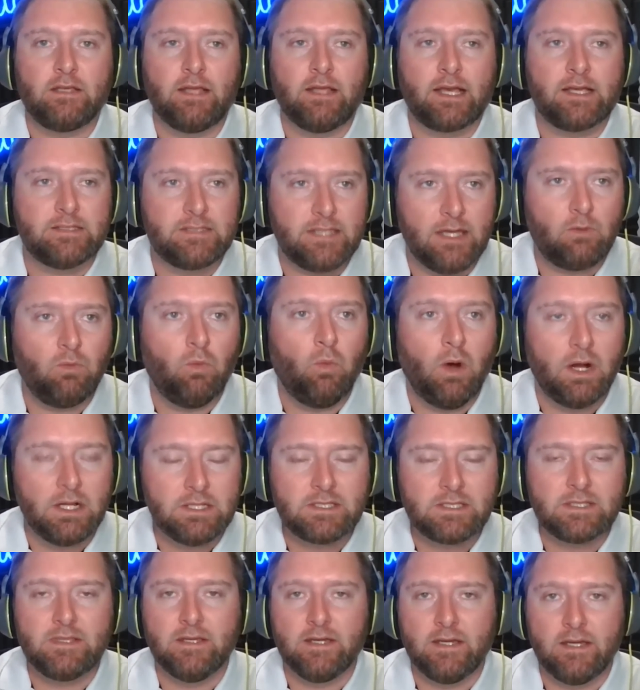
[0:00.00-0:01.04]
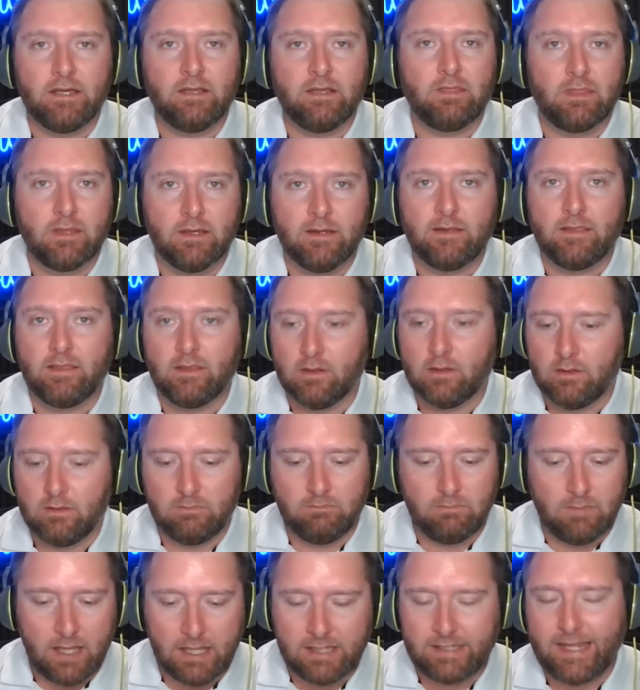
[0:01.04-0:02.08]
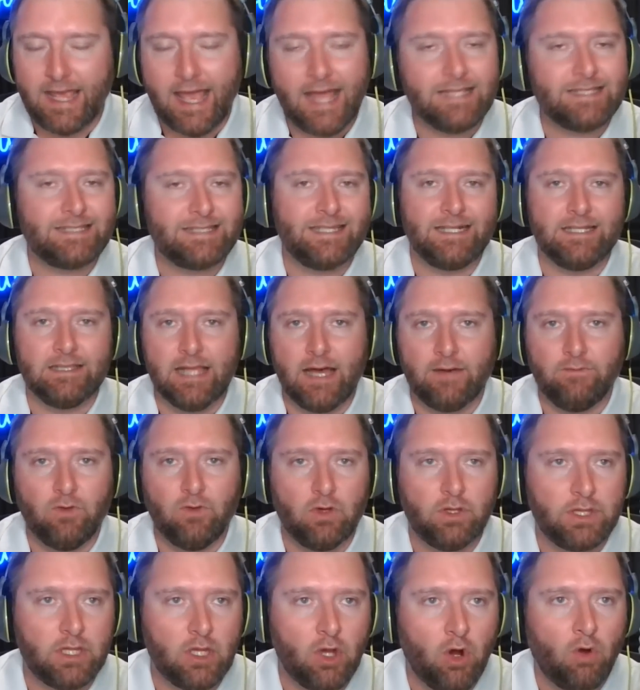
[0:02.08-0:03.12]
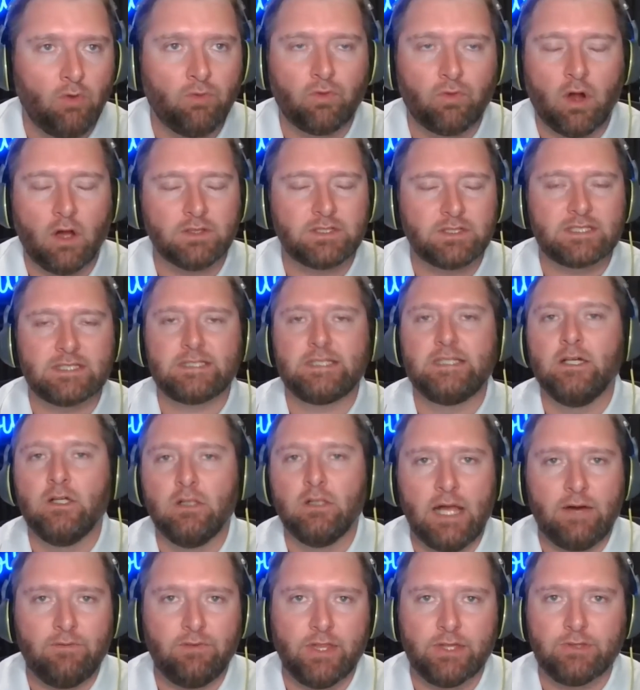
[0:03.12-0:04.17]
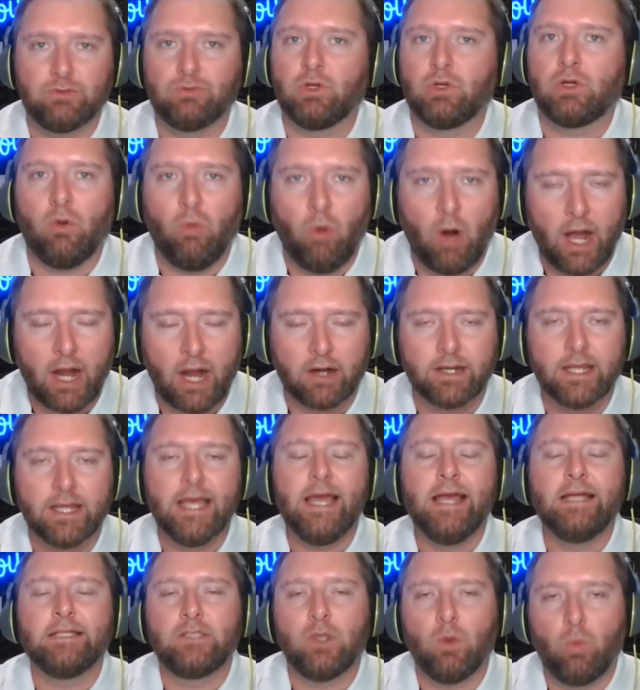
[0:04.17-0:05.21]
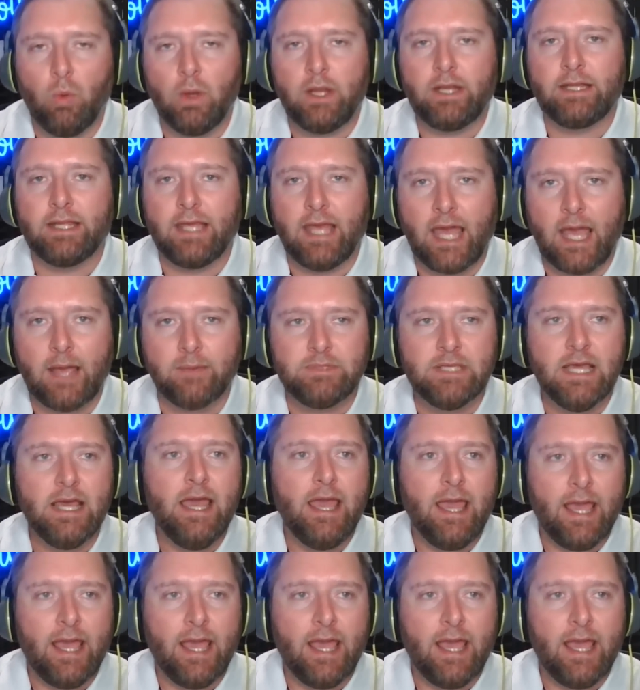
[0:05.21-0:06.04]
Like I said, once the intensity level and the overall skill level that's required to win games,